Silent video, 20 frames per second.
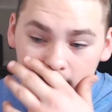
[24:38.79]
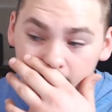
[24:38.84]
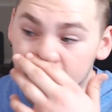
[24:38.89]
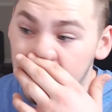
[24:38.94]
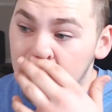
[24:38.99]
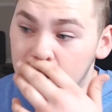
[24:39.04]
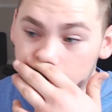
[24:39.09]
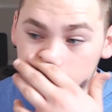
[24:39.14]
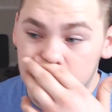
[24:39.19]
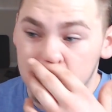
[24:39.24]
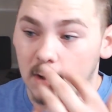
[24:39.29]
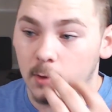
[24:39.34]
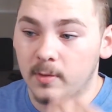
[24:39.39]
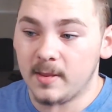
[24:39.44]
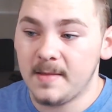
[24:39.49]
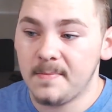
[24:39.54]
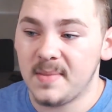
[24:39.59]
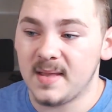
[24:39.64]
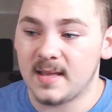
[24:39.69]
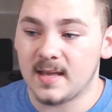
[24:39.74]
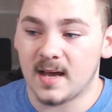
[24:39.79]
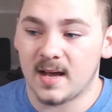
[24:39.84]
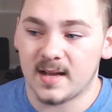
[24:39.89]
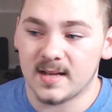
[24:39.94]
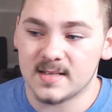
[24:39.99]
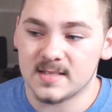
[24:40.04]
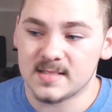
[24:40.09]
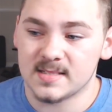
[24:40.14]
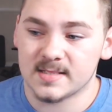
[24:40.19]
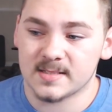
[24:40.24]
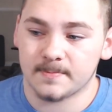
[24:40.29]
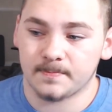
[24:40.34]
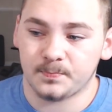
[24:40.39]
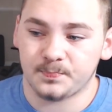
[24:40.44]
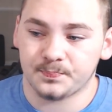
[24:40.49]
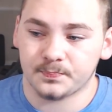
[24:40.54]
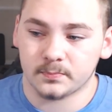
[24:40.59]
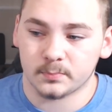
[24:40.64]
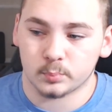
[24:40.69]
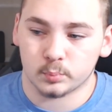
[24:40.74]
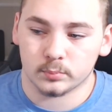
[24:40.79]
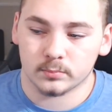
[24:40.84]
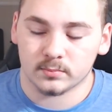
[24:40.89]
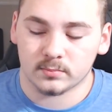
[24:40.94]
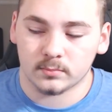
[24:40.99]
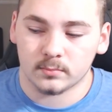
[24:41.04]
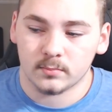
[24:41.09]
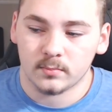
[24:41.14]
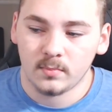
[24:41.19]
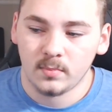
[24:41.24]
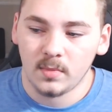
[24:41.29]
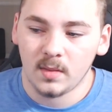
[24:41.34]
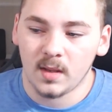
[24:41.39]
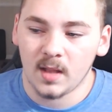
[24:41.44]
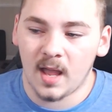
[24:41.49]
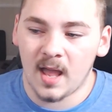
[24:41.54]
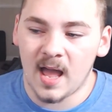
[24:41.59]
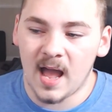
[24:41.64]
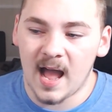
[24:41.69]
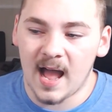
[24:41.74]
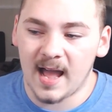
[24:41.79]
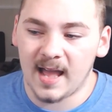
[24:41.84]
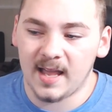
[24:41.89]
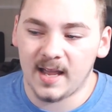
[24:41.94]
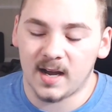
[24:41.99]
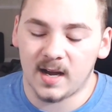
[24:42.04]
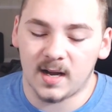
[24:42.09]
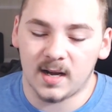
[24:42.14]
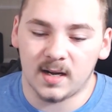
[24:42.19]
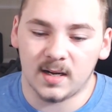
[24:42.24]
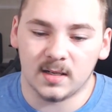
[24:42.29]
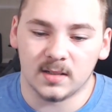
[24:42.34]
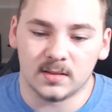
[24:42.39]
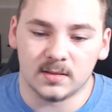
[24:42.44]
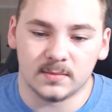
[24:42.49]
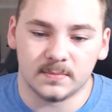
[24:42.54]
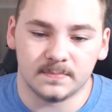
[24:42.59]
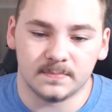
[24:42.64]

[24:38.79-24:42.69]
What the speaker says: it's only because I